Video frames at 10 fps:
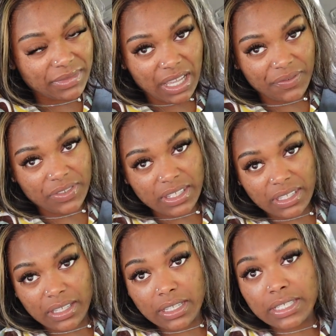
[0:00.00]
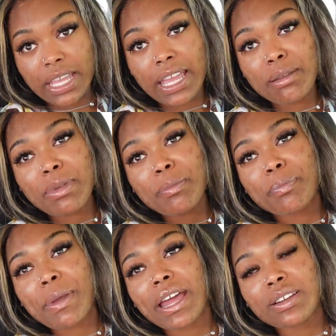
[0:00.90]
I damn my
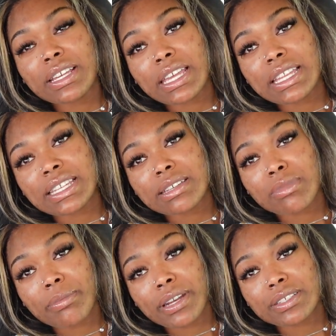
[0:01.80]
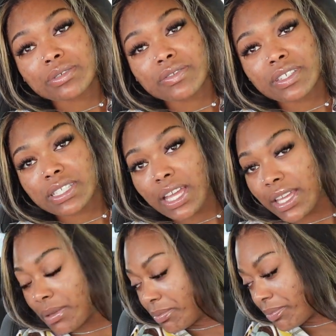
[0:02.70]
battery, damn my battery's really gonna die.